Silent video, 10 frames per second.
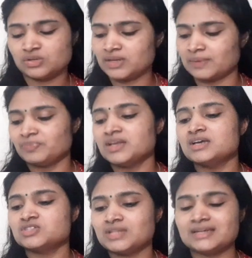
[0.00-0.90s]
Okay,
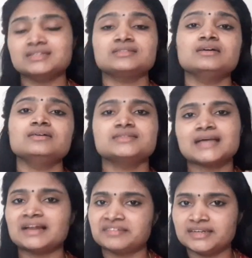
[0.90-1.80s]
so that is the
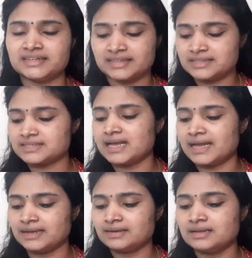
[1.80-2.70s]
salary details
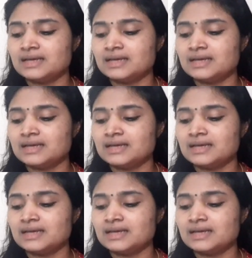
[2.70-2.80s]
and